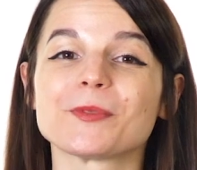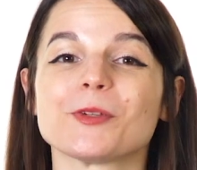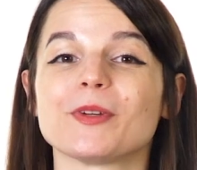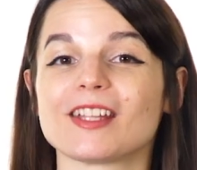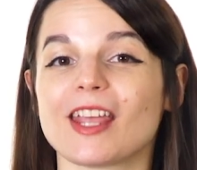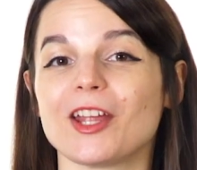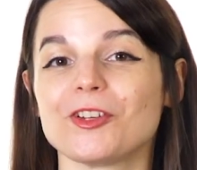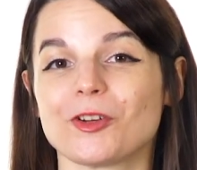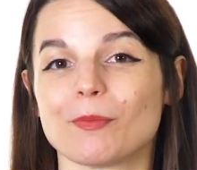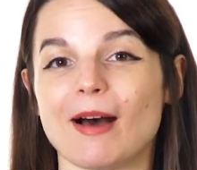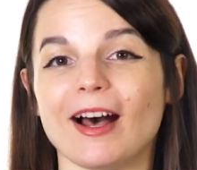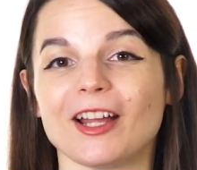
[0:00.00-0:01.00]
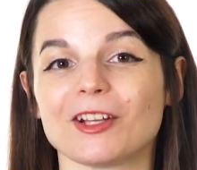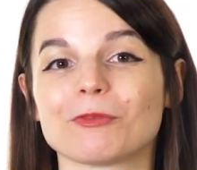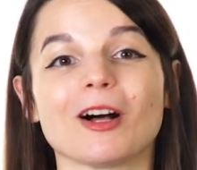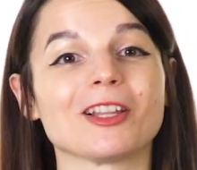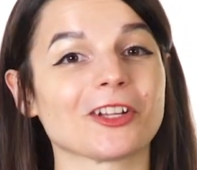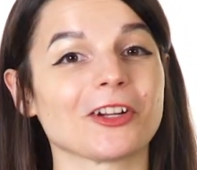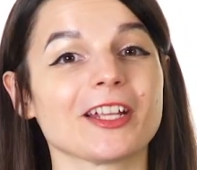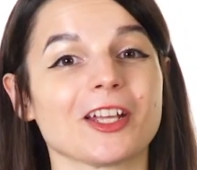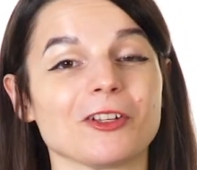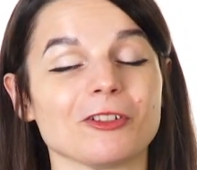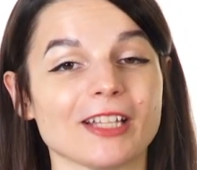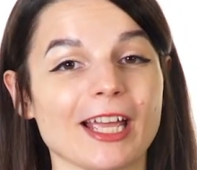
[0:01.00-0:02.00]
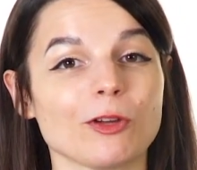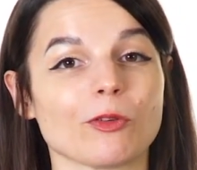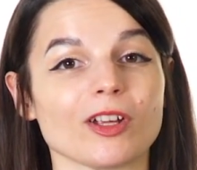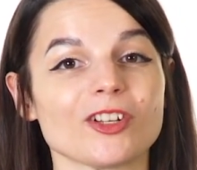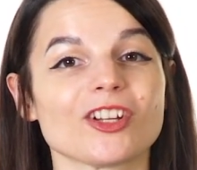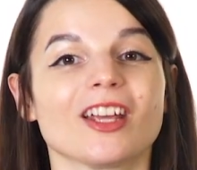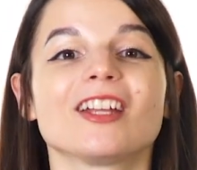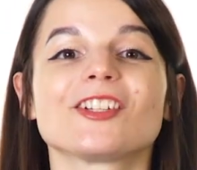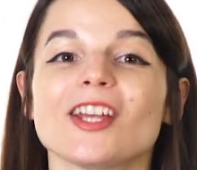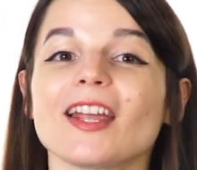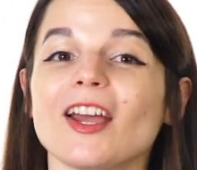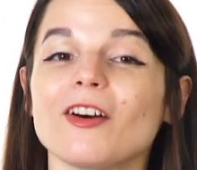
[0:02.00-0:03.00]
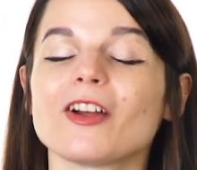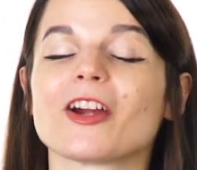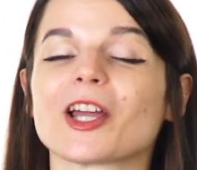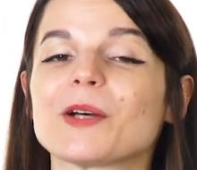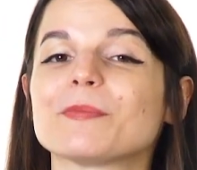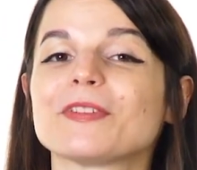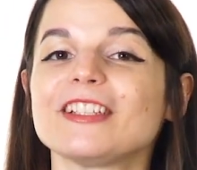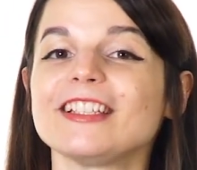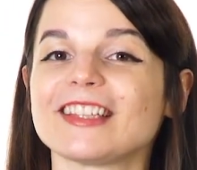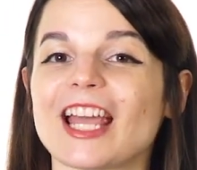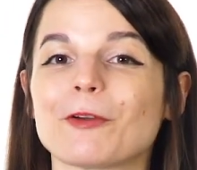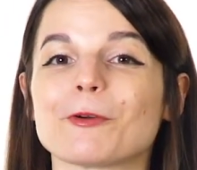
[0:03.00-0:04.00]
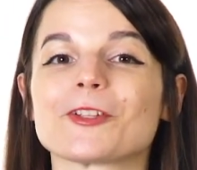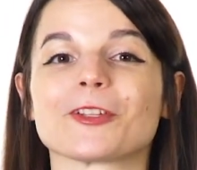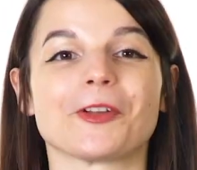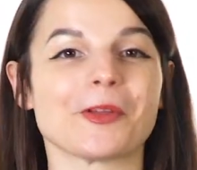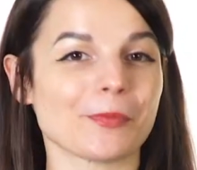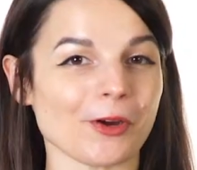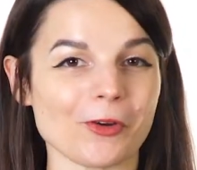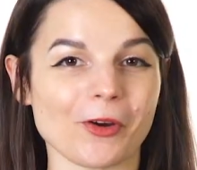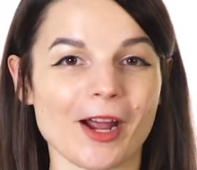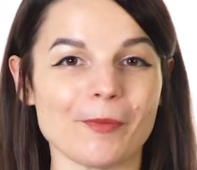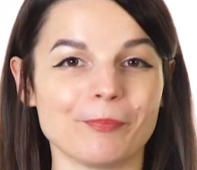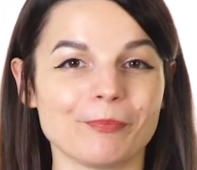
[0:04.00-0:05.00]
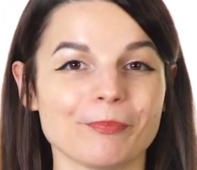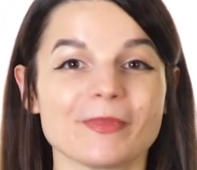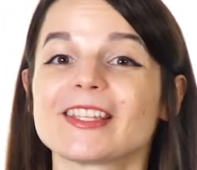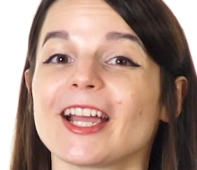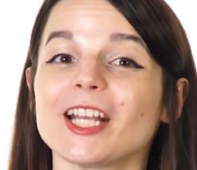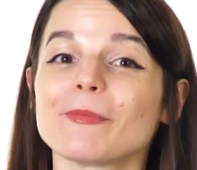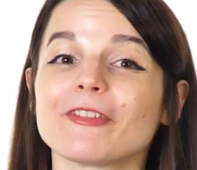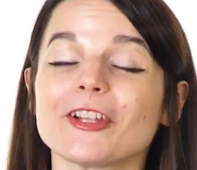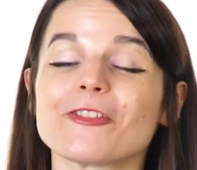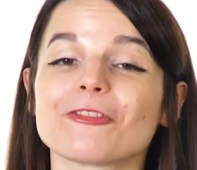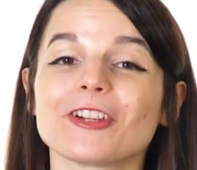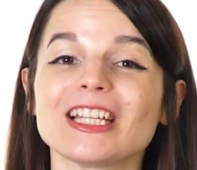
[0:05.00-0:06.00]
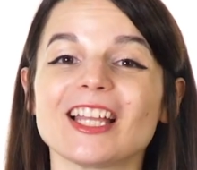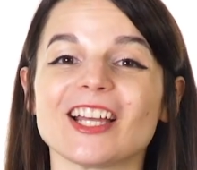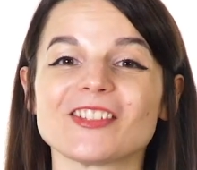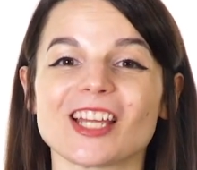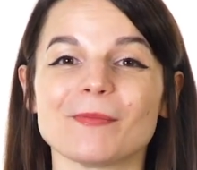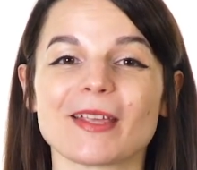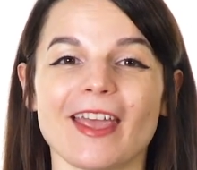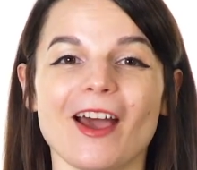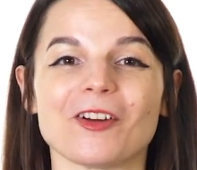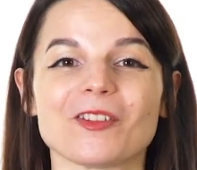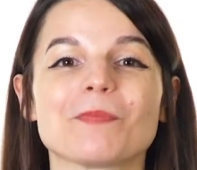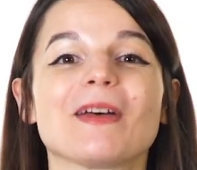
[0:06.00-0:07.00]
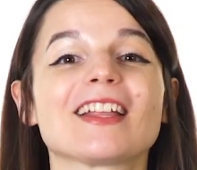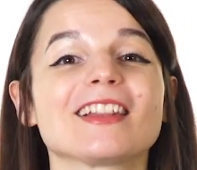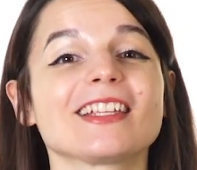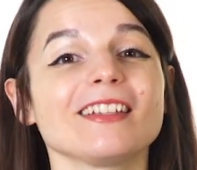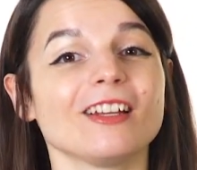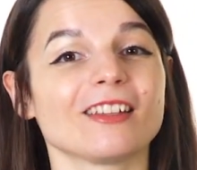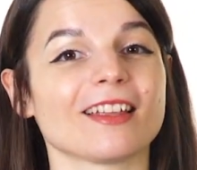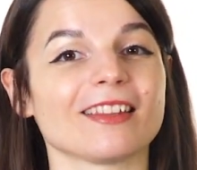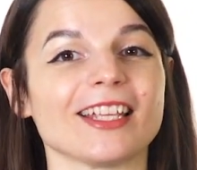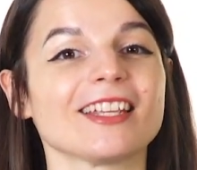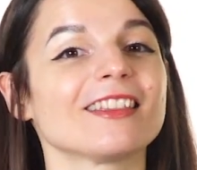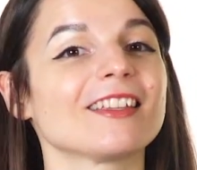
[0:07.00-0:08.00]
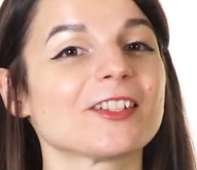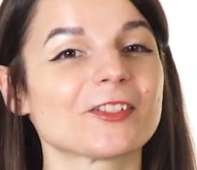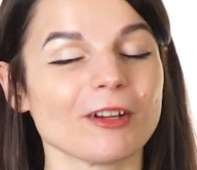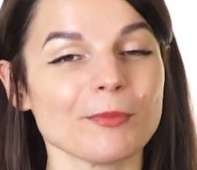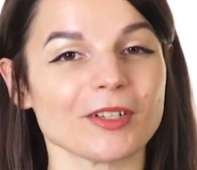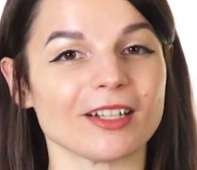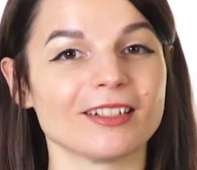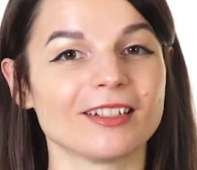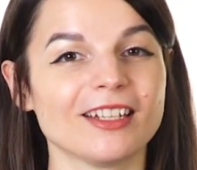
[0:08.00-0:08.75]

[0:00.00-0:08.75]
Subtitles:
to engage your mind while learning a new language, check out our complete language learning program. Sign up for your free lifetime account by clicking on the link in the description.